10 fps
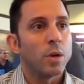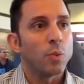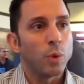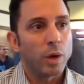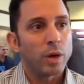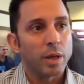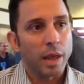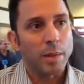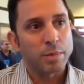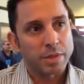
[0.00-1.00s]
we're
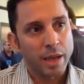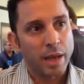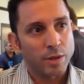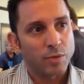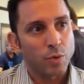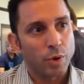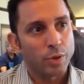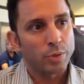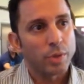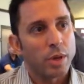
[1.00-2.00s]
able to handle for
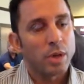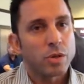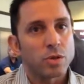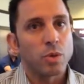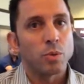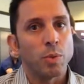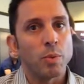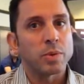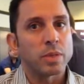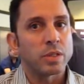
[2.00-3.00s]
you. So we
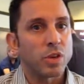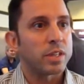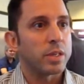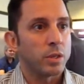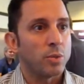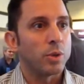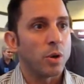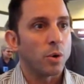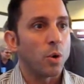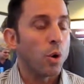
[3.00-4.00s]
would suggest that you would
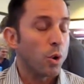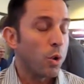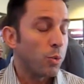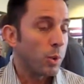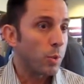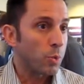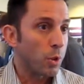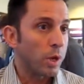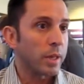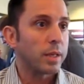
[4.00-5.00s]
go, or we would
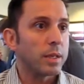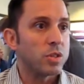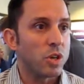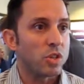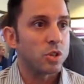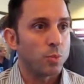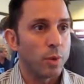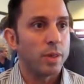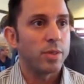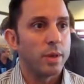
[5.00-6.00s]
work in conjunction
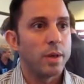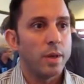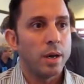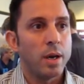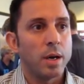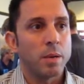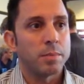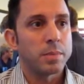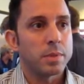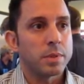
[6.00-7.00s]
with,
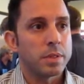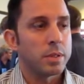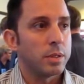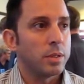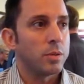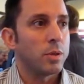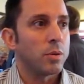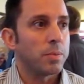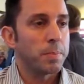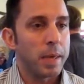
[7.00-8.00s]
you know,
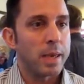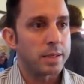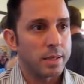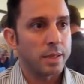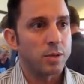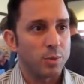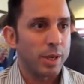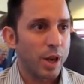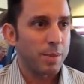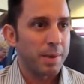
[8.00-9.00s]
PSD. We
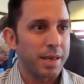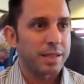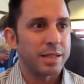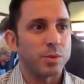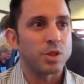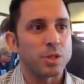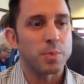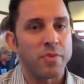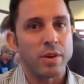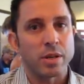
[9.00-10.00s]
call it PSD, which is
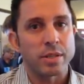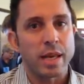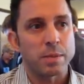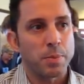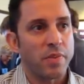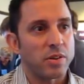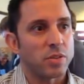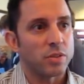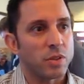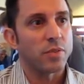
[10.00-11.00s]
SaaS
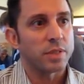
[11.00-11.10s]
Professional Services.